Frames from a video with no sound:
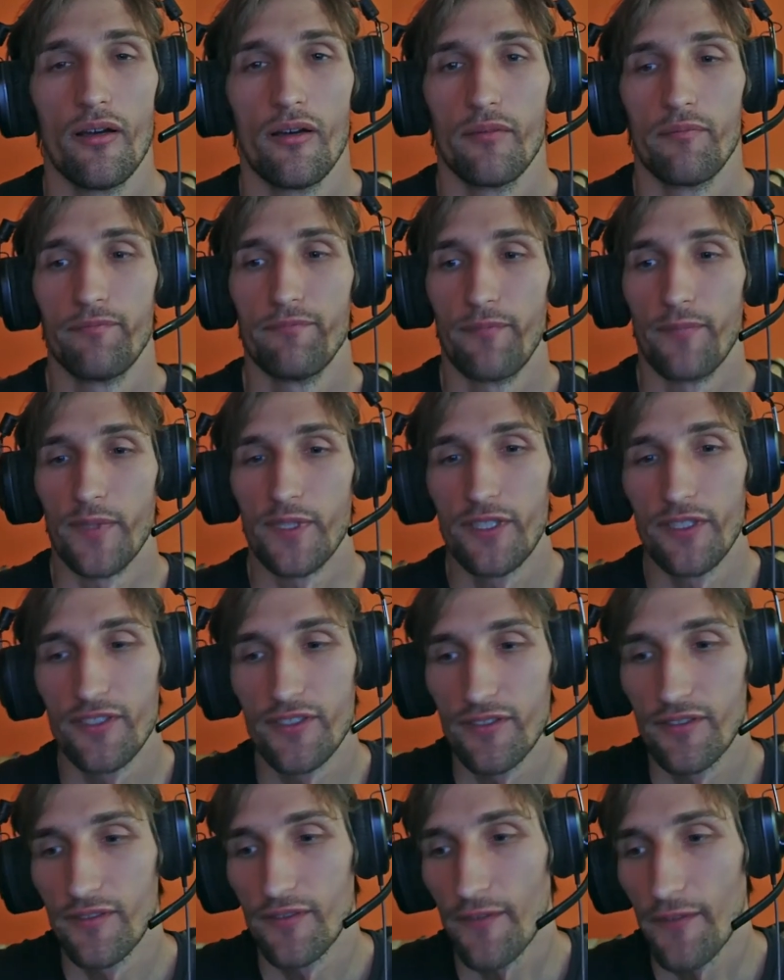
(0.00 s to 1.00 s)
Hmm,
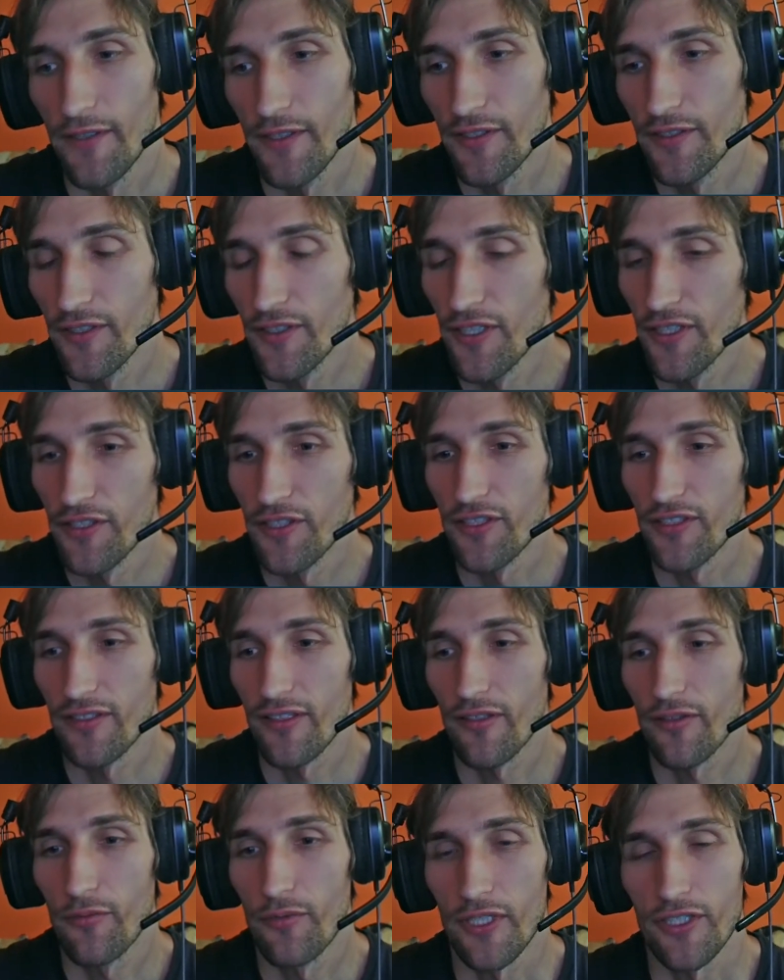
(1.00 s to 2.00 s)
this it's an
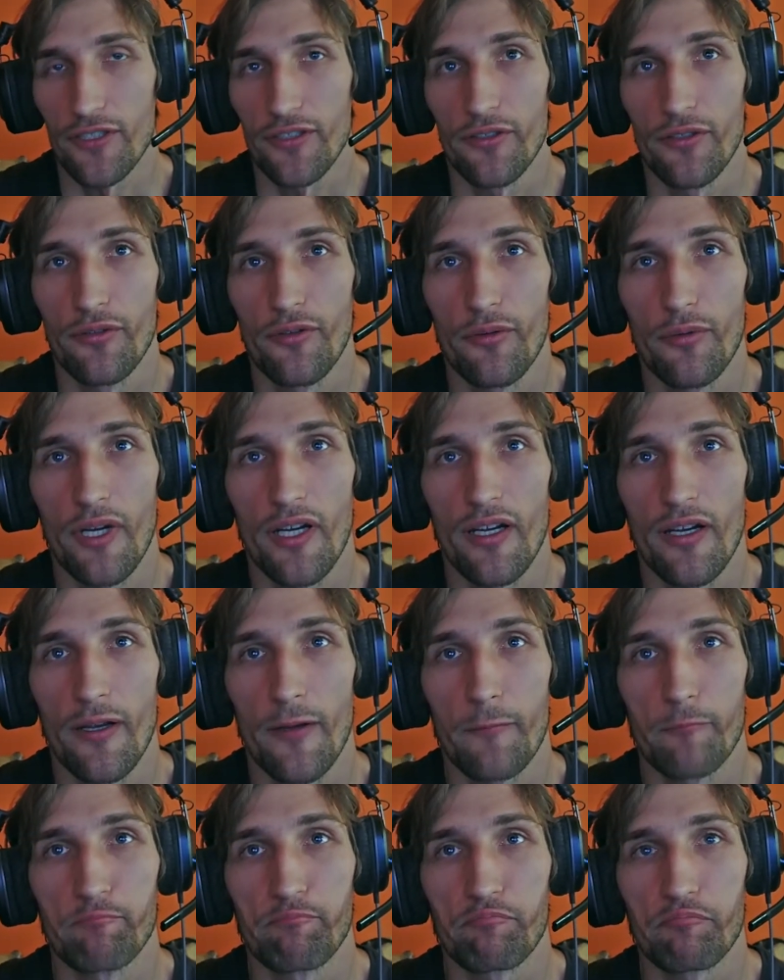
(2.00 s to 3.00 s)
interesting question. You know,
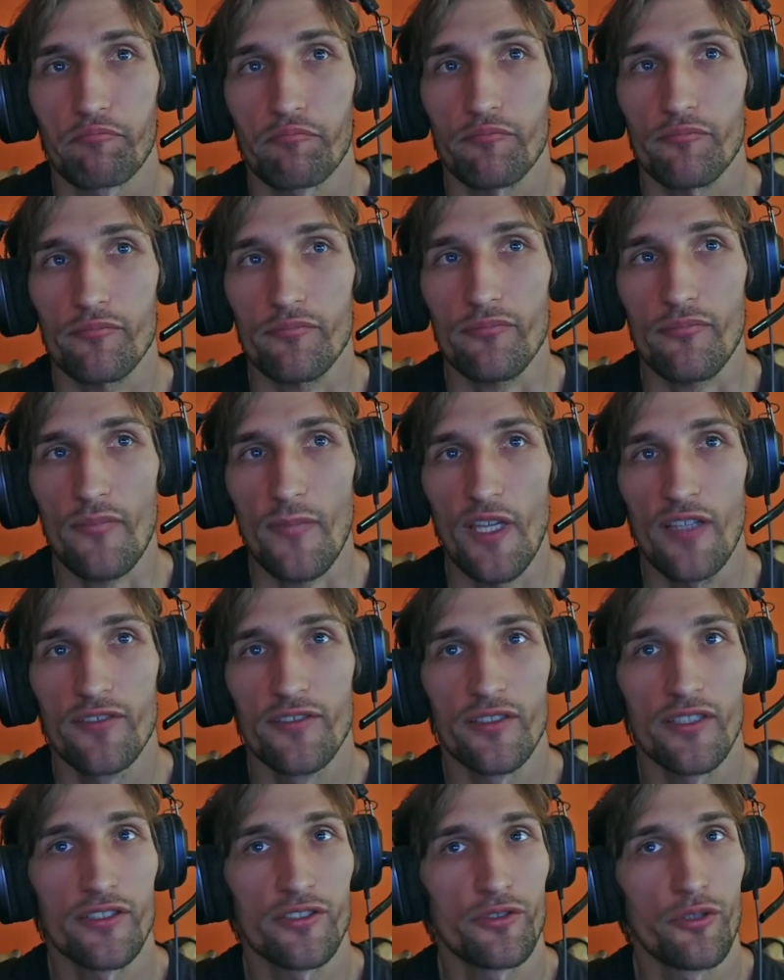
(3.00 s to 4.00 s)
um,
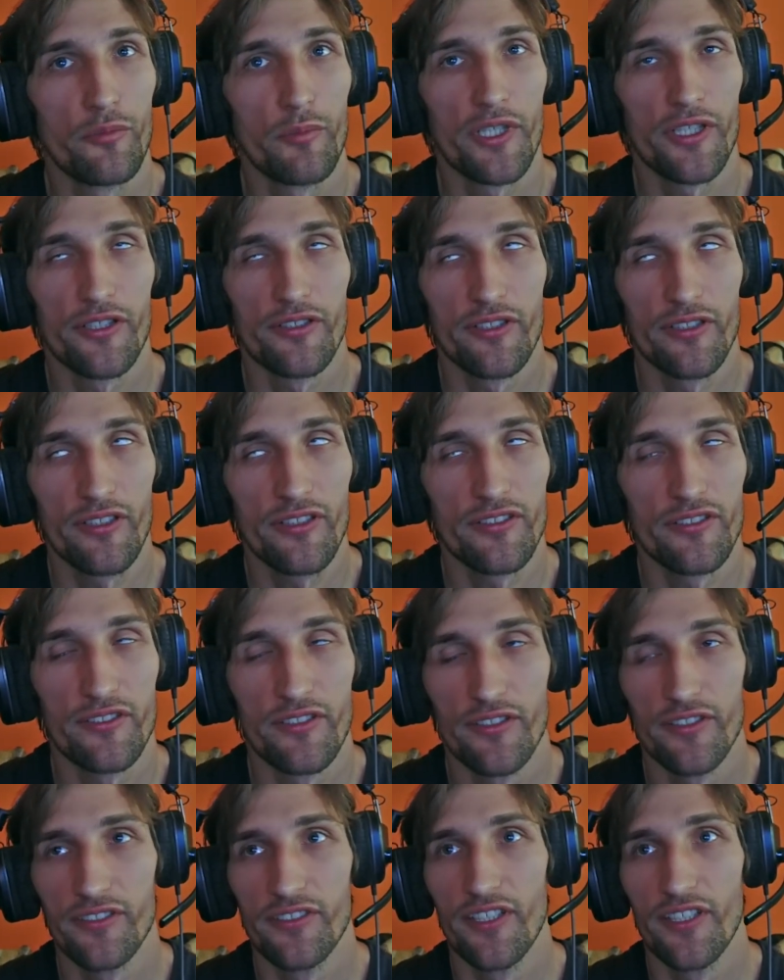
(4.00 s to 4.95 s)
there are so many releases these